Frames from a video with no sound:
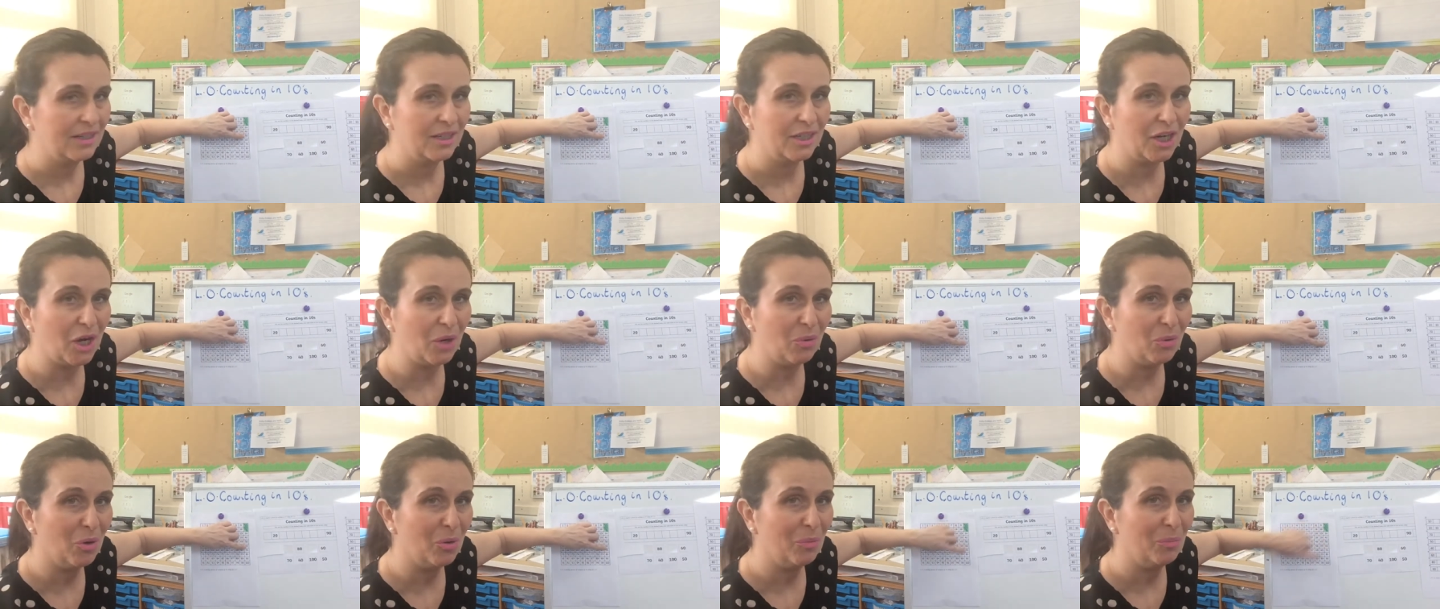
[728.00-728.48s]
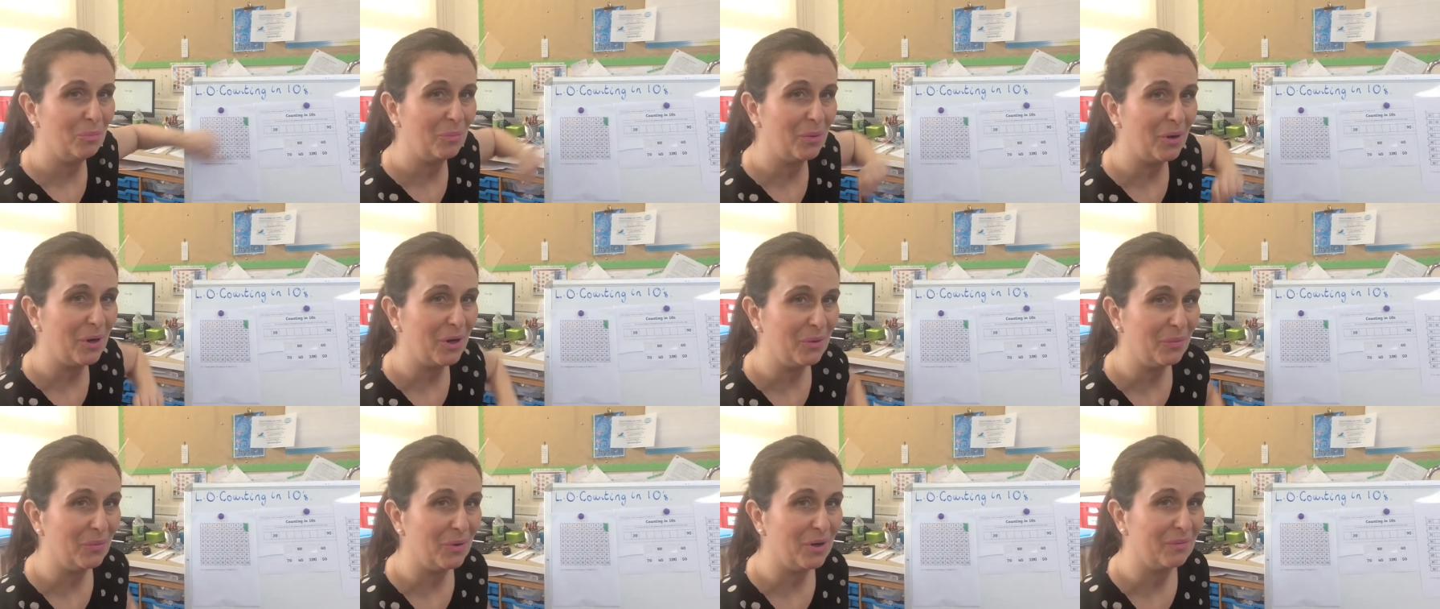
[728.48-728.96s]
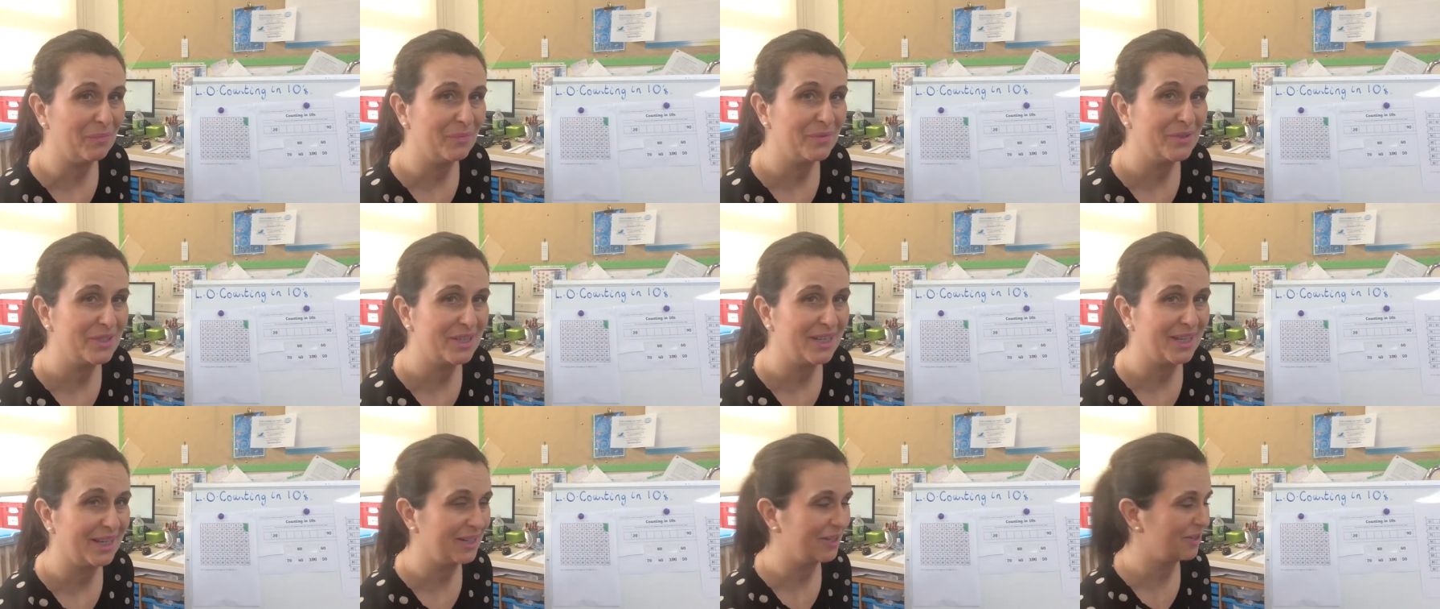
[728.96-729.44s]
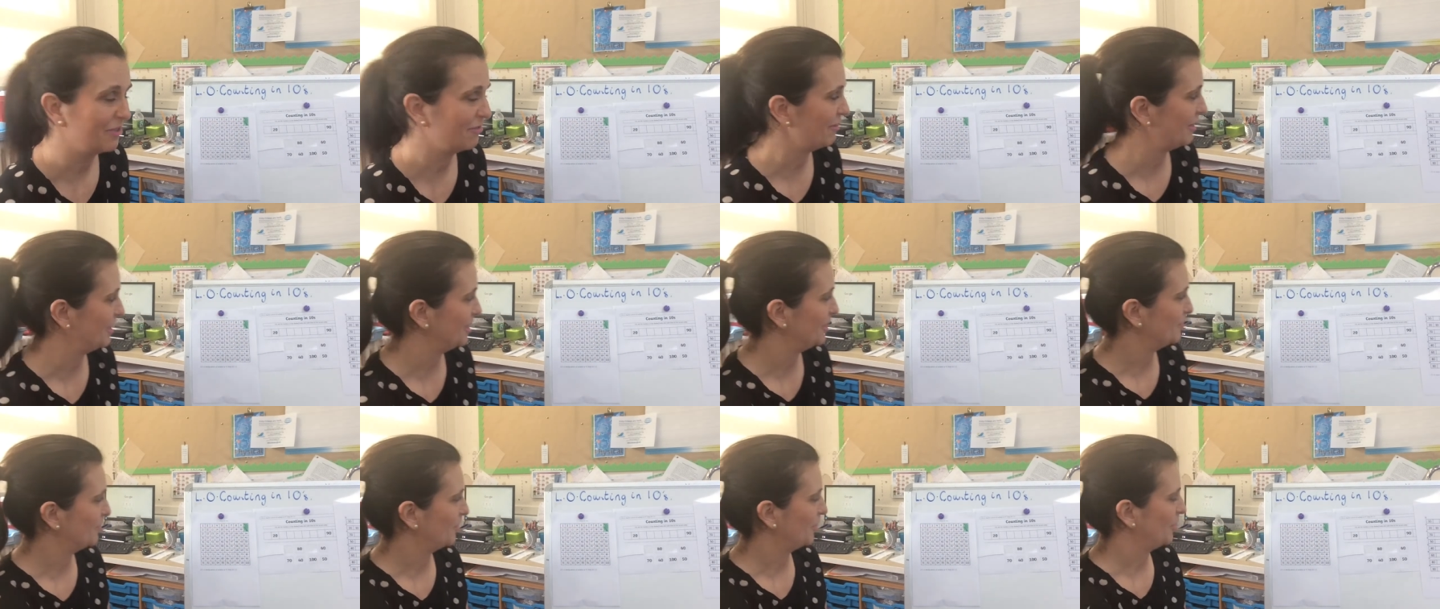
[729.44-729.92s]
go up by 1, so they
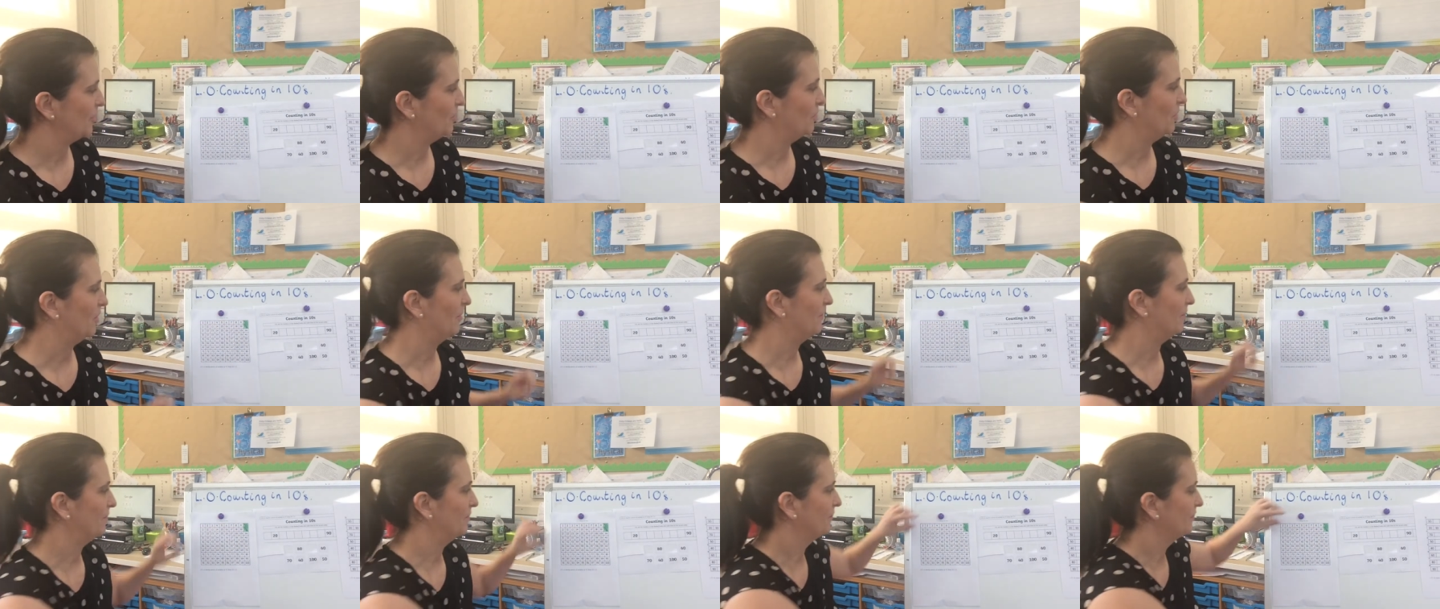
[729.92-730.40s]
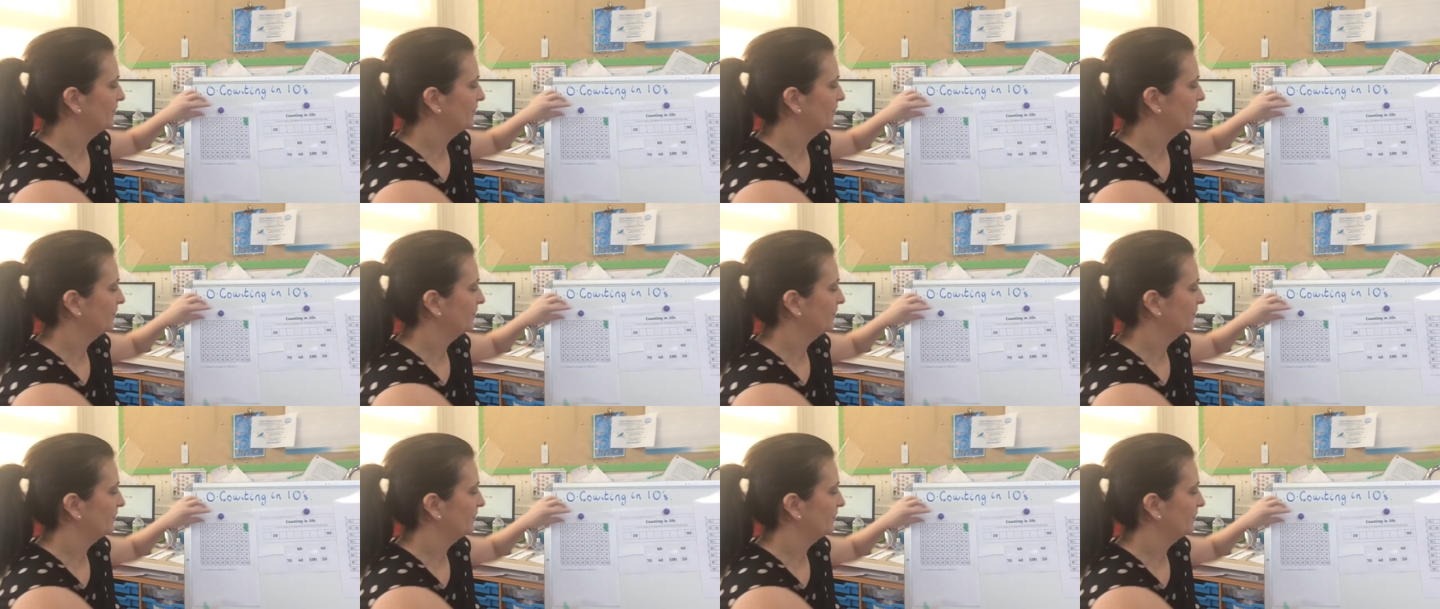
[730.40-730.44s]
increase by 1.